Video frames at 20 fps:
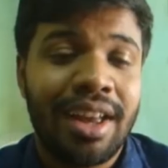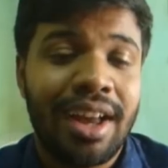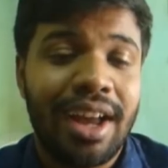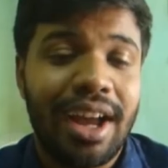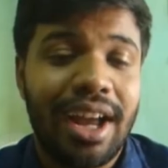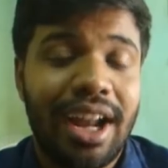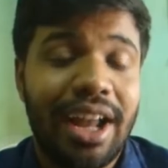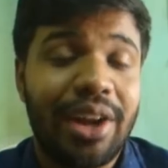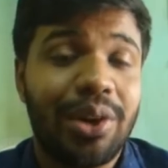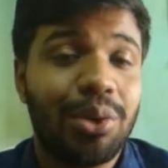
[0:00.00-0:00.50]

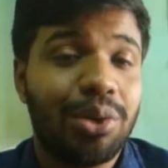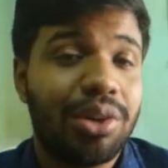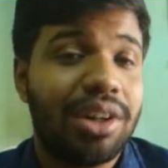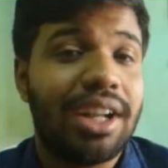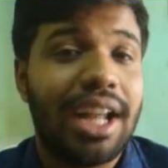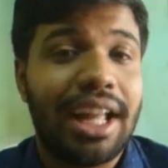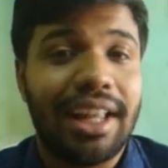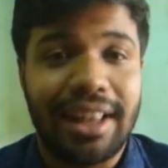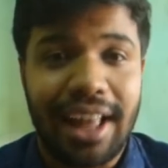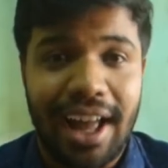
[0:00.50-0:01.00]
And I wrote
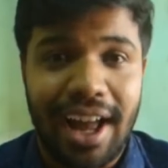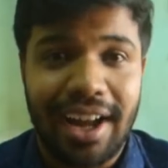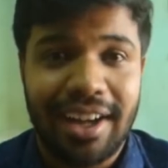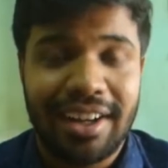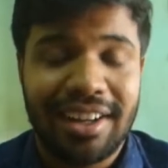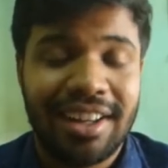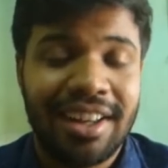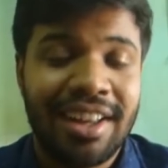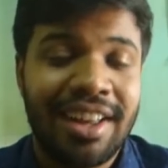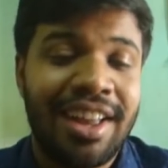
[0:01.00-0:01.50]
it like that.
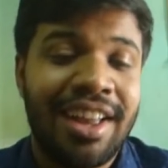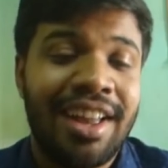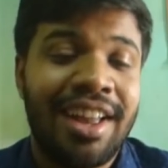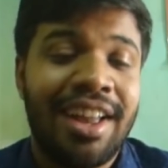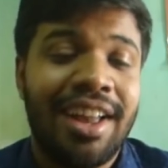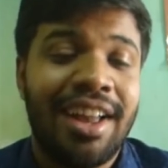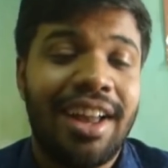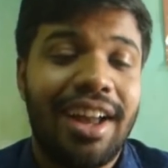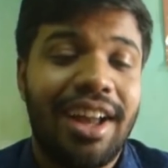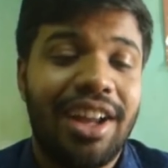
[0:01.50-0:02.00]

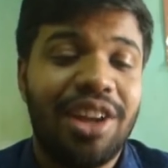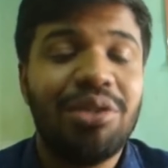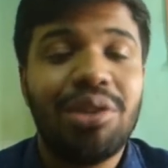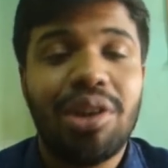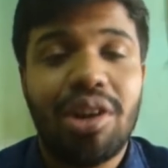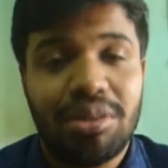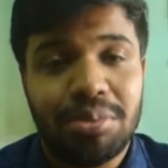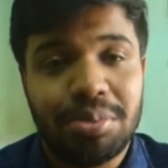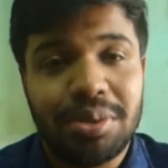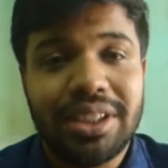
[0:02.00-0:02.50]
And you will
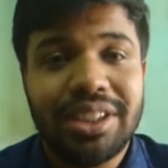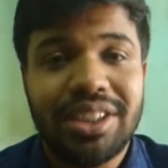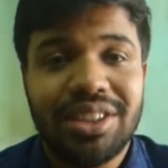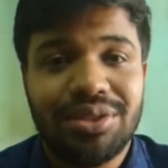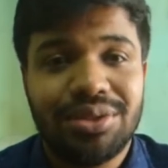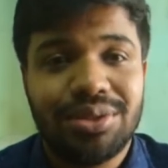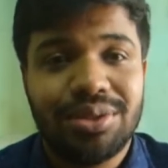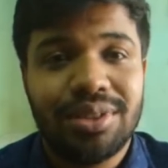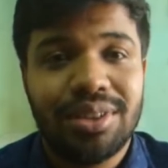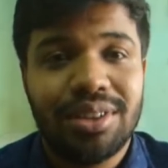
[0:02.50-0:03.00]
not
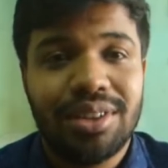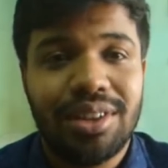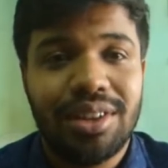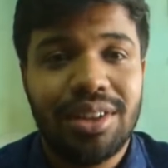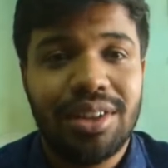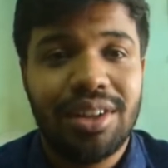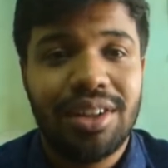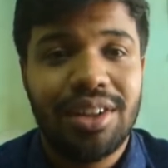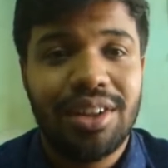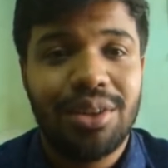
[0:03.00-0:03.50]
believe
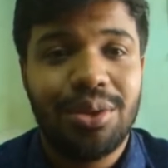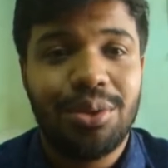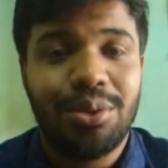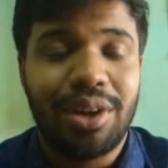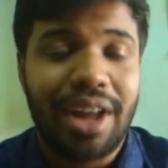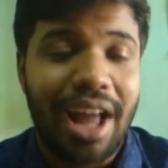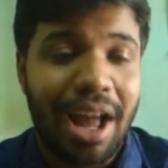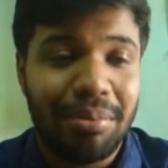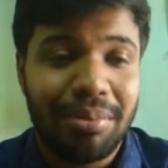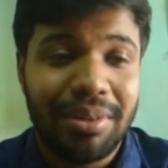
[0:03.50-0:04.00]

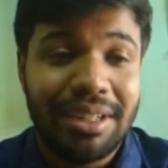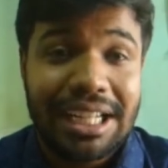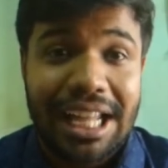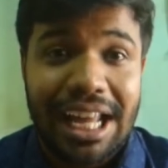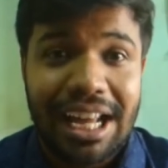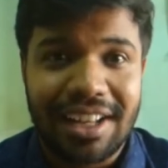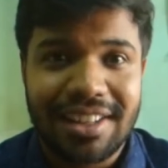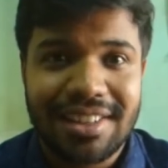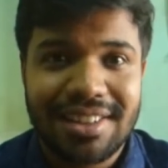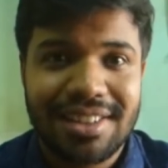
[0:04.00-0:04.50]
what happened
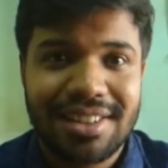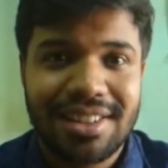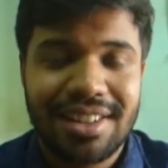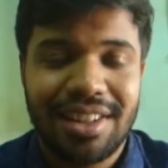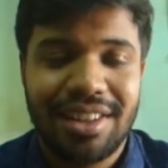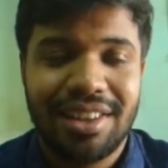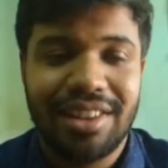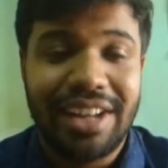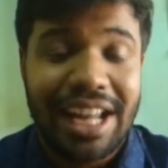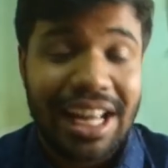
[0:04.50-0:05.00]
next.
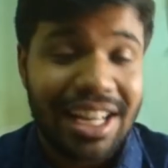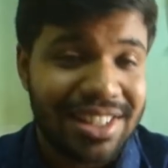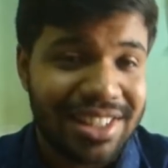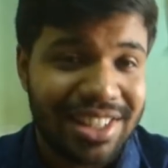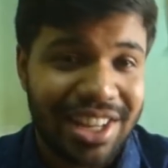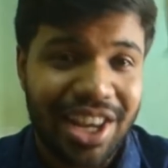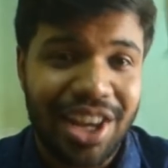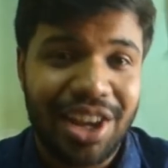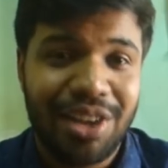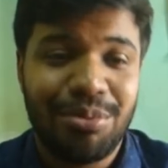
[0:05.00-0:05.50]
The next
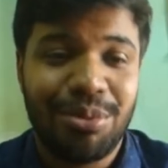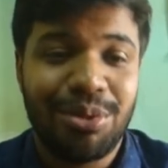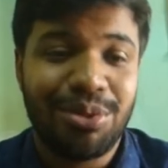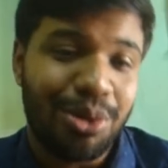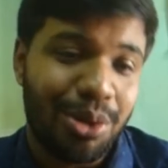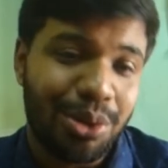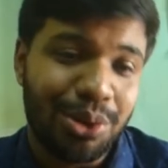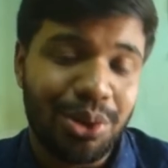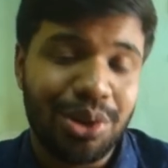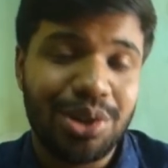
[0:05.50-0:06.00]
day,
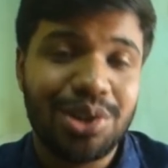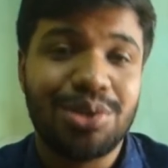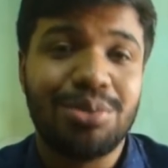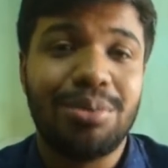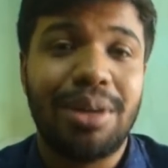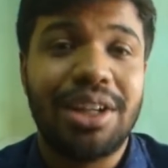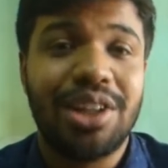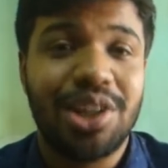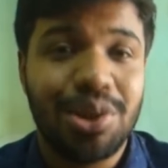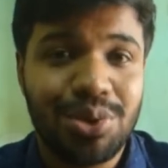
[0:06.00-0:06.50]
before going to
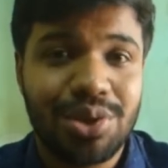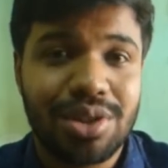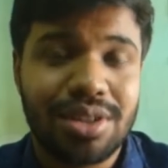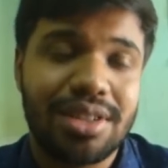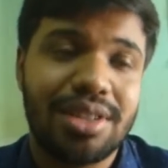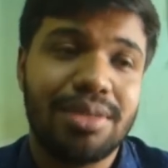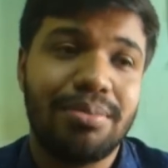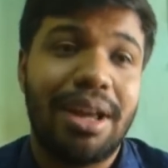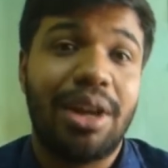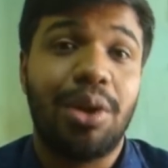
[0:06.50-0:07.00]
my
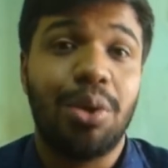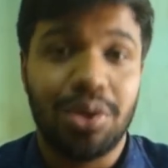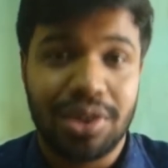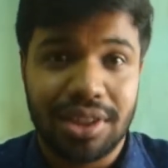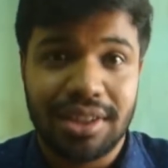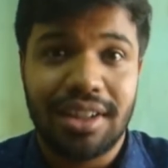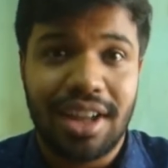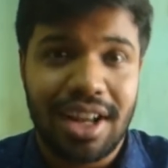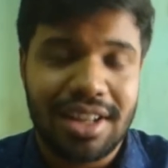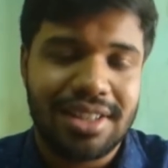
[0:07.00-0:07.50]
tuitions, my
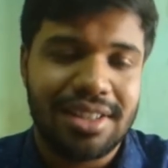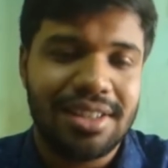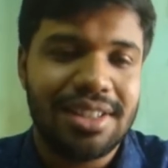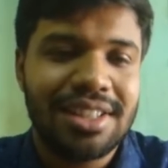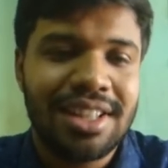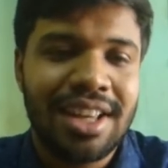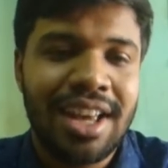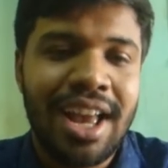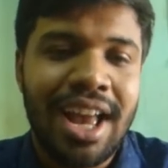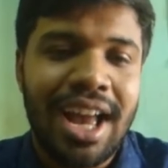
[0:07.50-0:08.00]
coaching
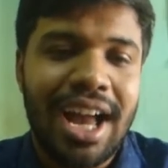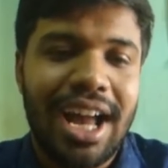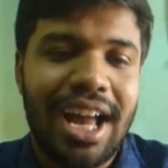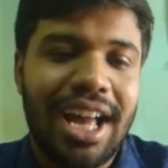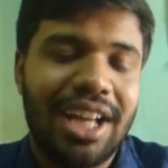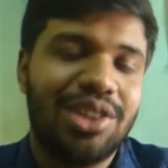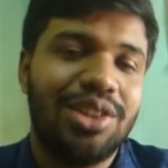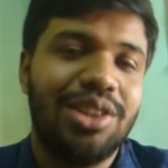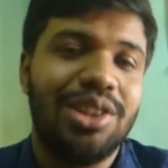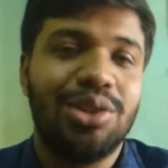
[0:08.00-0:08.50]
classes,
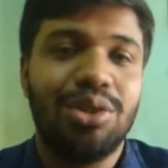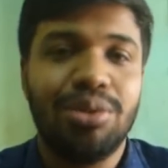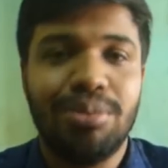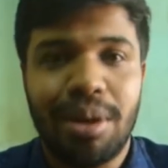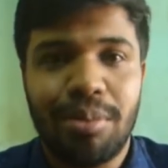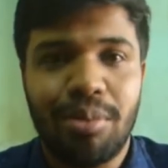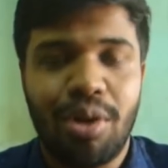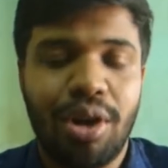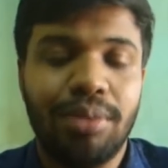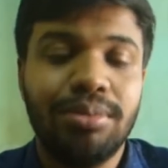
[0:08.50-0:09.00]
I actually told
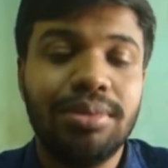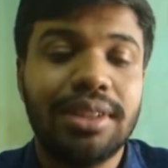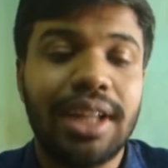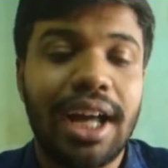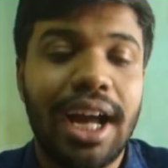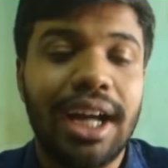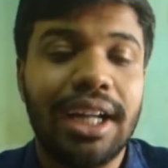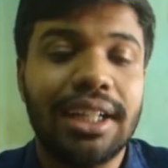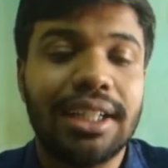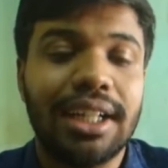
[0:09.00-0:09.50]
my mom
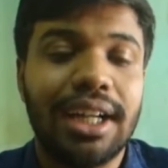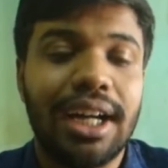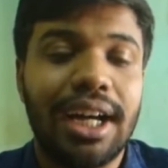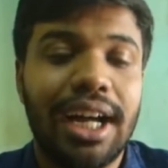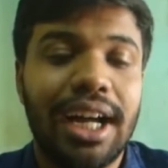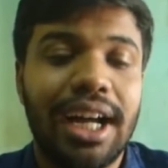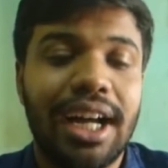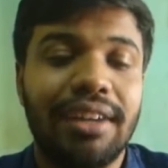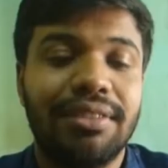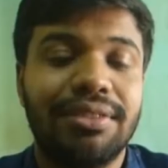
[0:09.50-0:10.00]
that
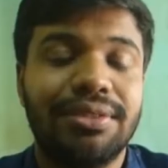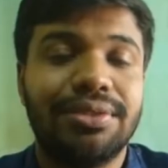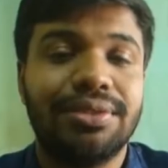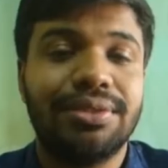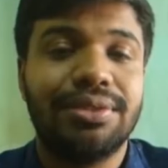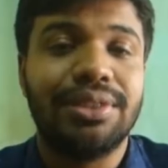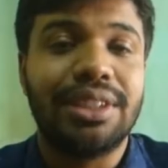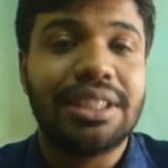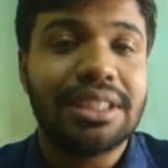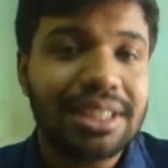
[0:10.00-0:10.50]
I
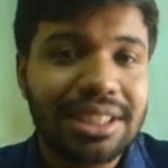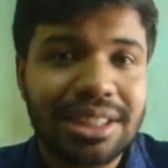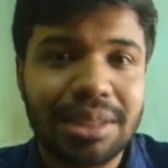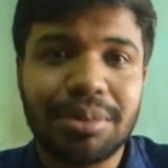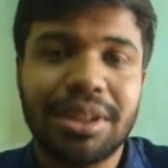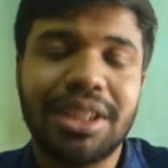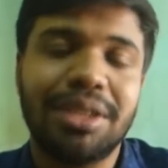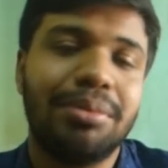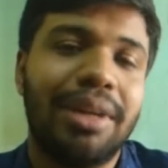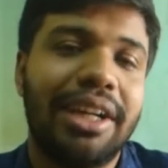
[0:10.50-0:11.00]
have written
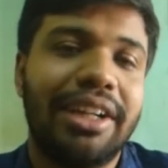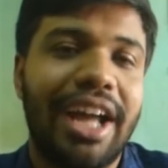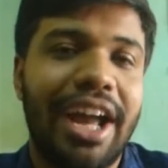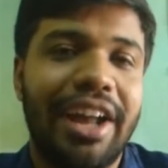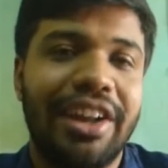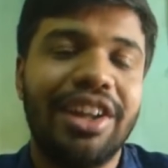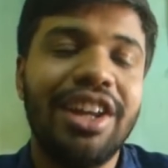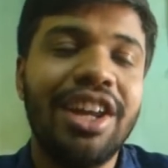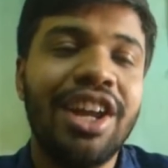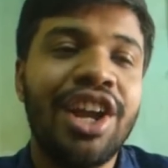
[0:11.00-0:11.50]
something in my
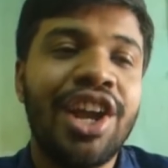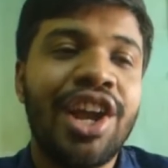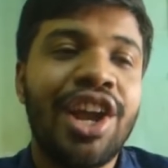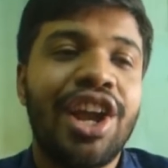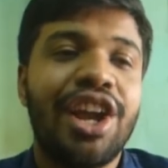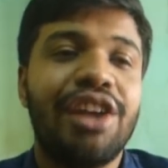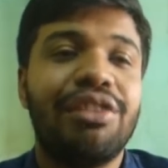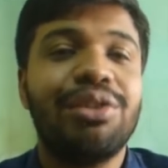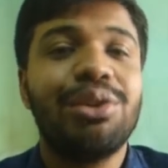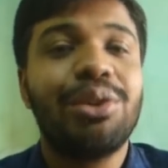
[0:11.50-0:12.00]
diary.
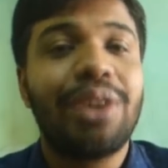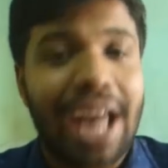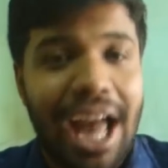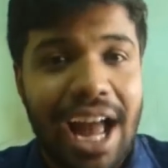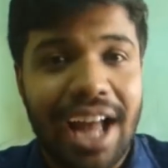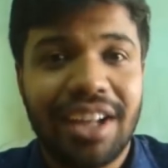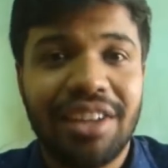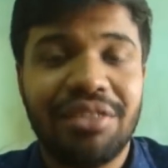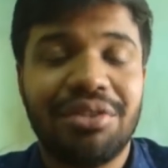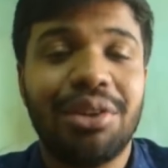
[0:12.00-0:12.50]
If you
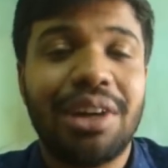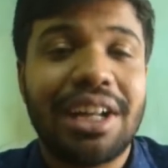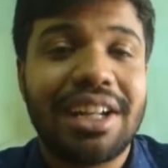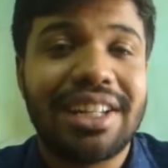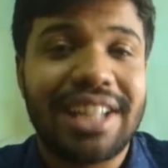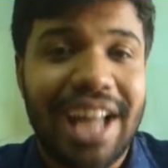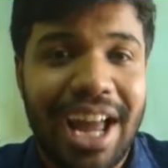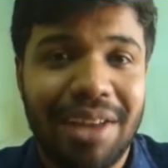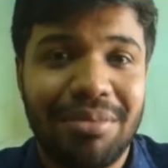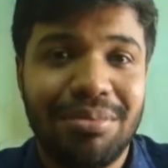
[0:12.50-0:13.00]
can, if you
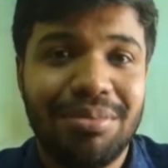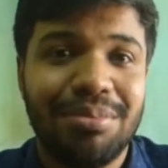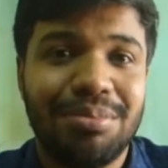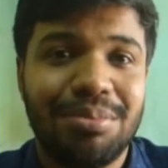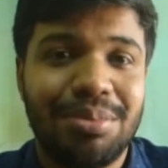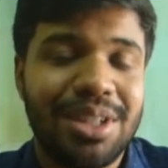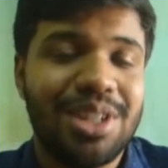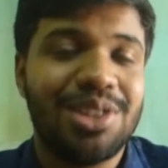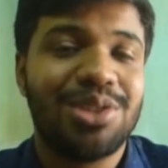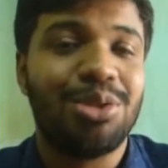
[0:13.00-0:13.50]
get time,
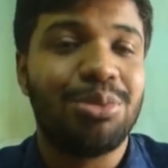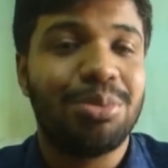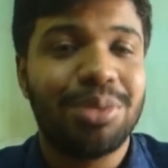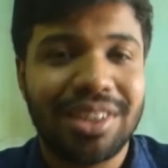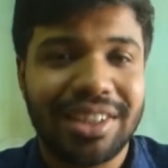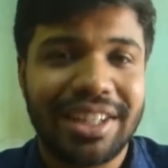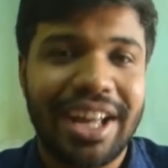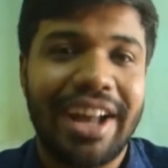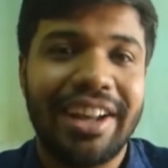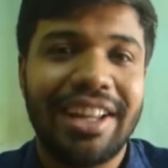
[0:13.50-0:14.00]
please open
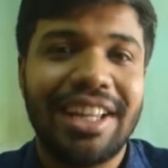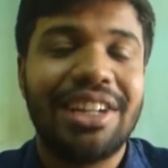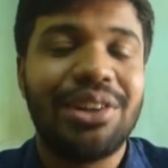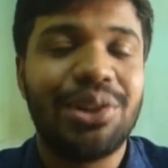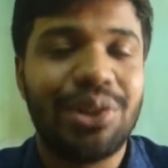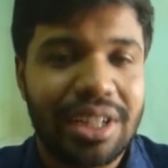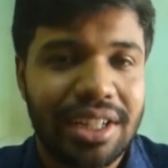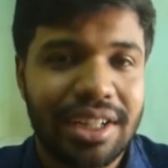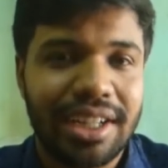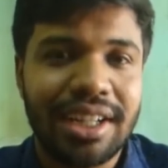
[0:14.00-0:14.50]
the diary and
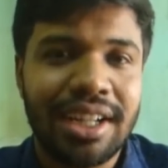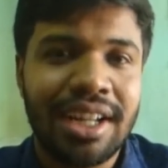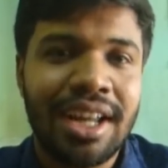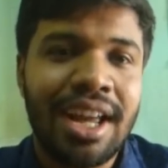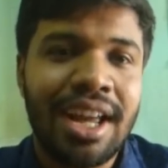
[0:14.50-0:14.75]
read it,